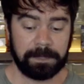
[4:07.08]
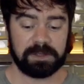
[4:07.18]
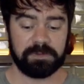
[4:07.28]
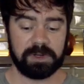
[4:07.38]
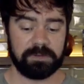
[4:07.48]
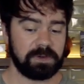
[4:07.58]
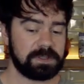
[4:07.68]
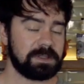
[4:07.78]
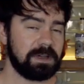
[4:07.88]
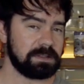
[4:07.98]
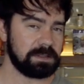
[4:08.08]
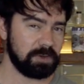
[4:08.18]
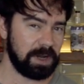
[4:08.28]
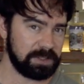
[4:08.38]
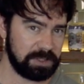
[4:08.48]
It's very versatile as a
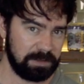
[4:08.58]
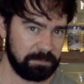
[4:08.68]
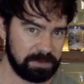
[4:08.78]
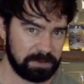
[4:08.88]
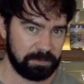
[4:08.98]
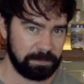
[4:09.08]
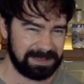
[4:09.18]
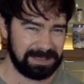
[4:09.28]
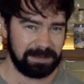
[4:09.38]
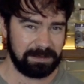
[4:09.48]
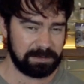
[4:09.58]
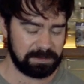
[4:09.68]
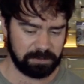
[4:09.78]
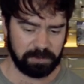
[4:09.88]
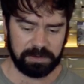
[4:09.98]
dry gin. We use it for martinis,
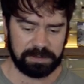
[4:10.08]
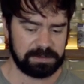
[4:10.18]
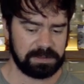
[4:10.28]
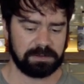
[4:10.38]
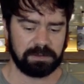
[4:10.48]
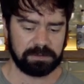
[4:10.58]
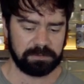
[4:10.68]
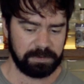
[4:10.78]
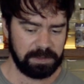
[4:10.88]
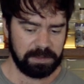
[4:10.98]
Negronis, a lot of